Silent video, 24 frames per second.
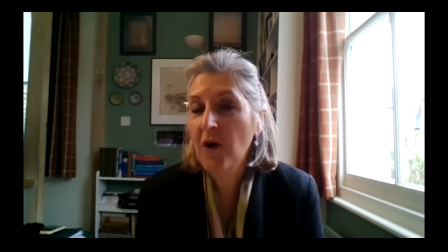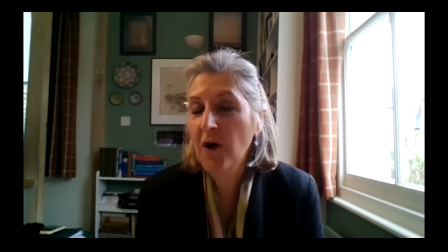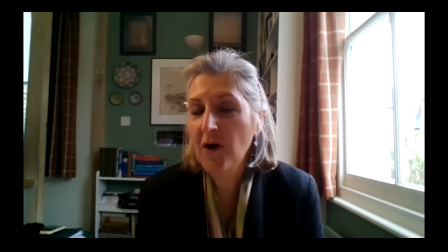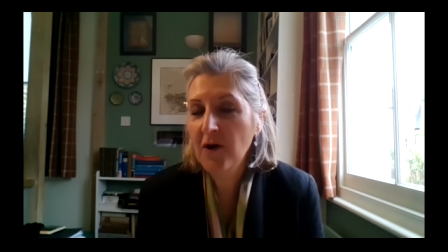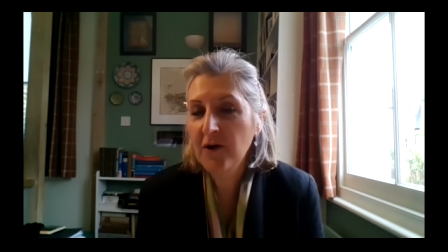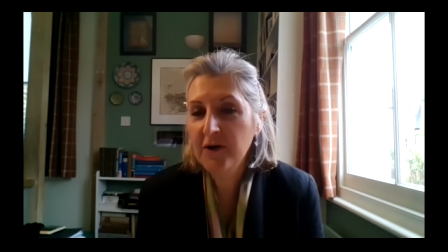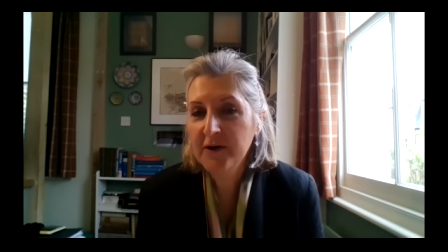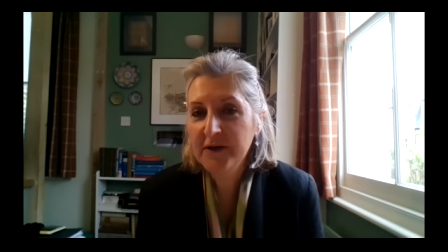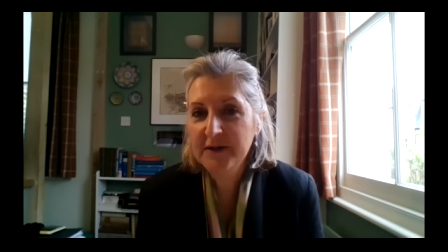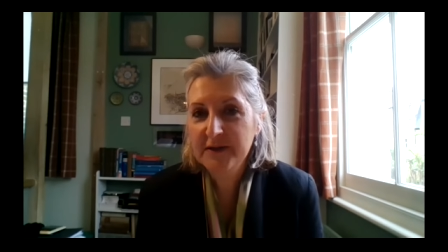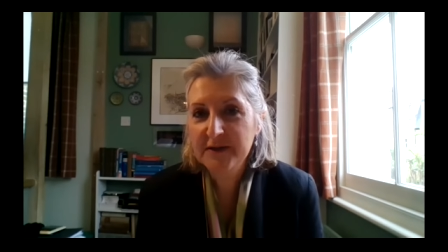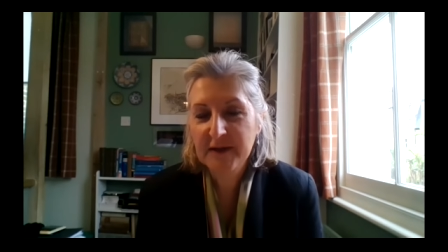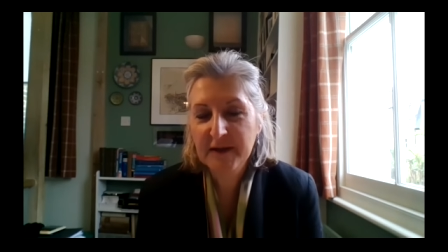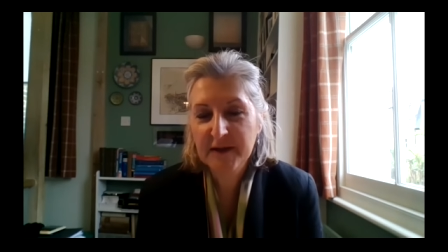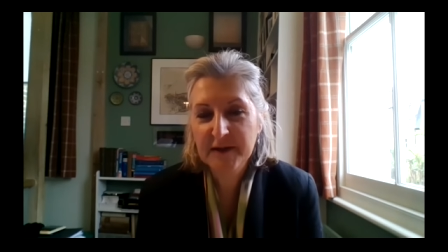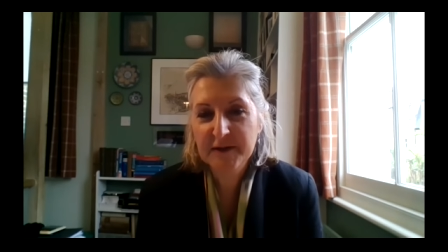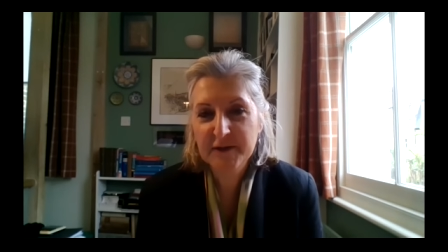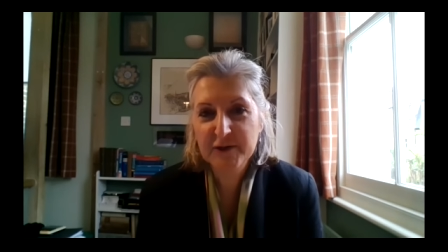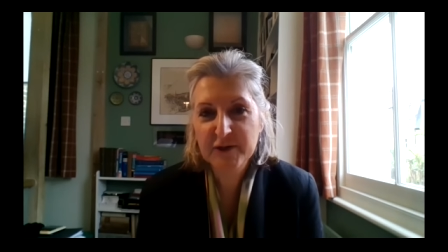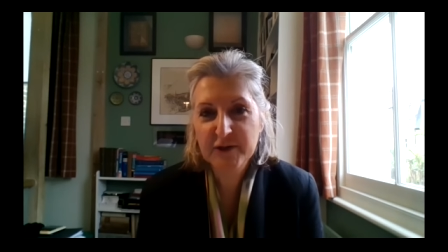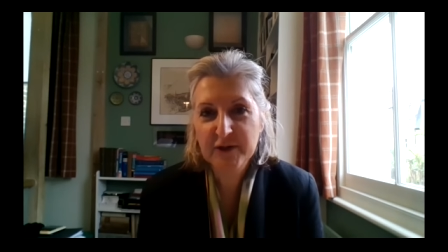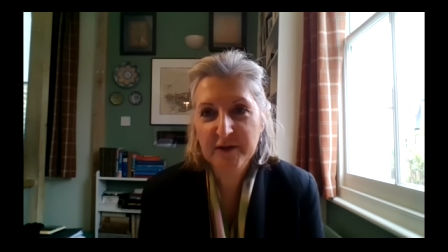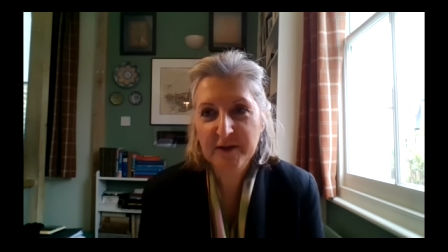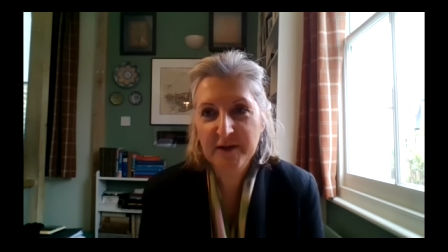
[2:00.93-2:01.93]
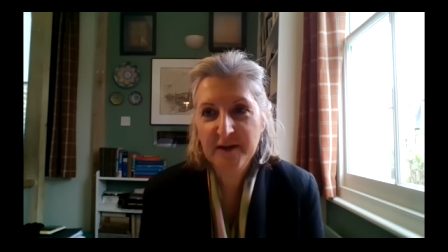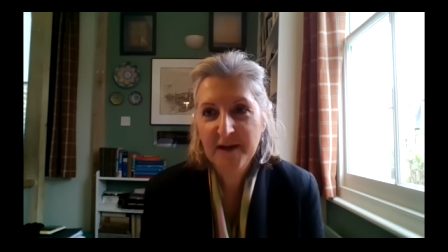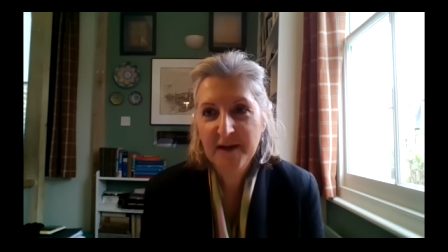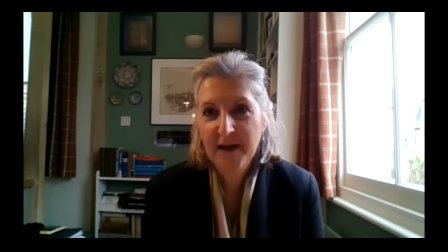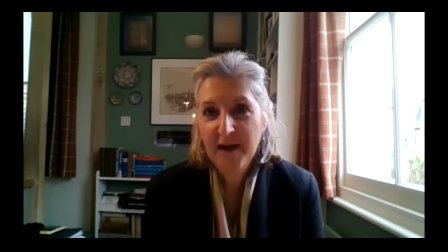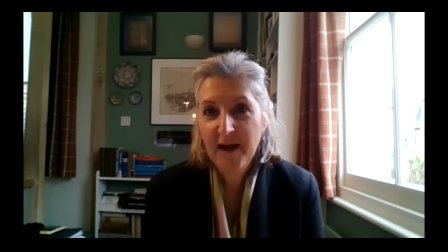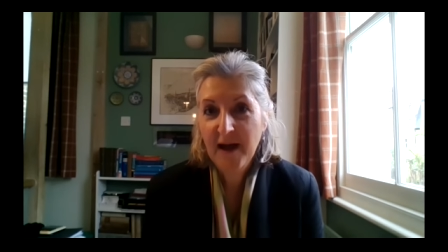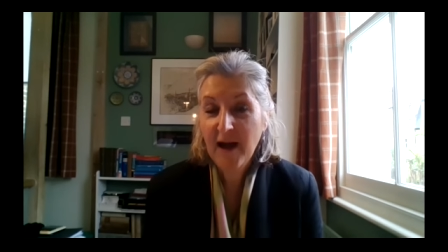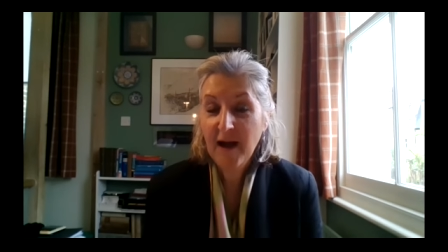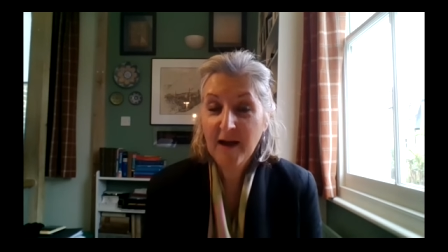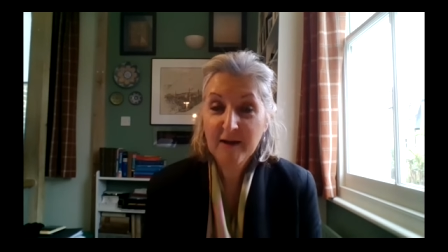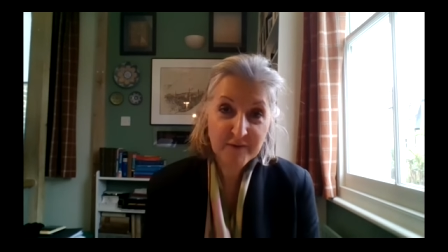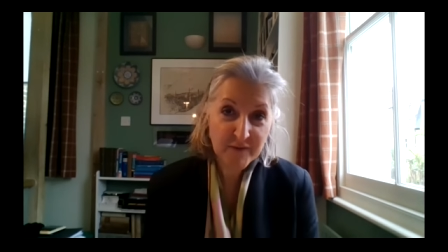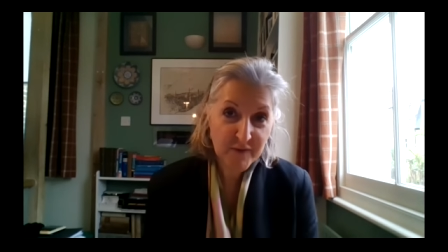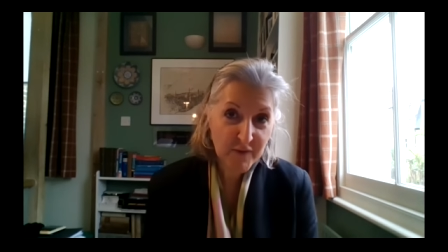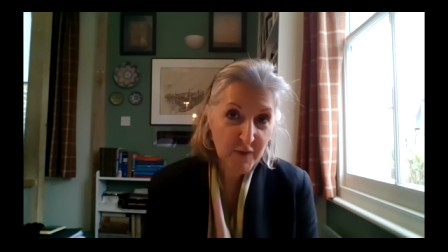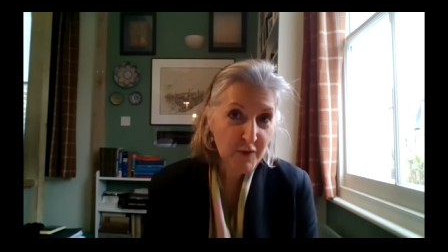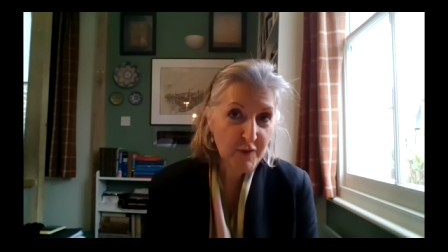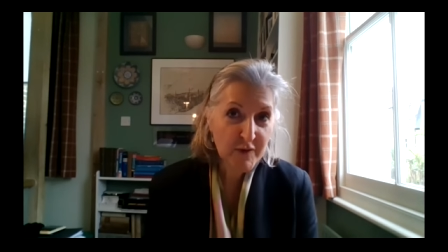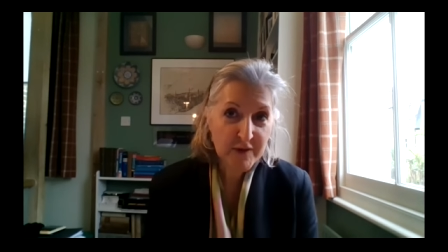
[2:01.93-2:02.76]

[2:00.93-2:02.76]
architecture, and for